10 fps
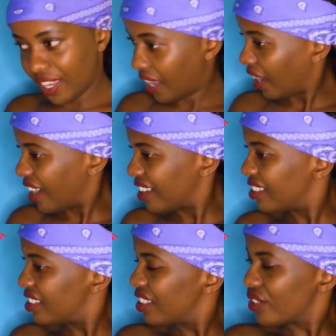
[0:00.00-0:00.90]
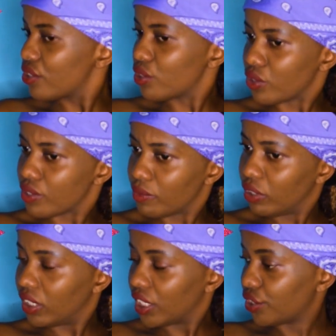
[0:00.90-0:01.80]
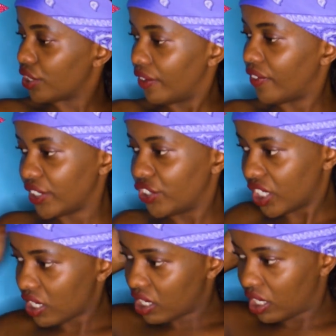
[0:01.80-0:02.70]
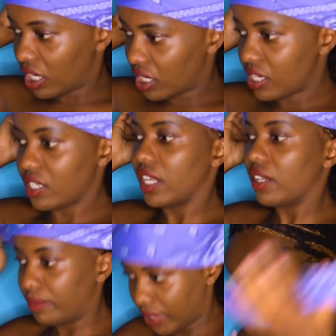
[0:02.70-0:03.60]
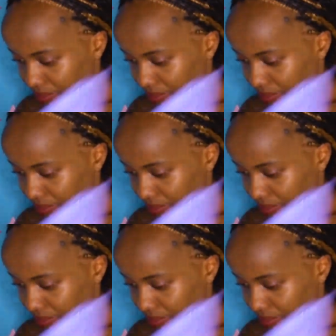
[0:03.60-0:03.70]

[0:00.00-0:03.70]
It's too small. I should have adjusted that size a little bit.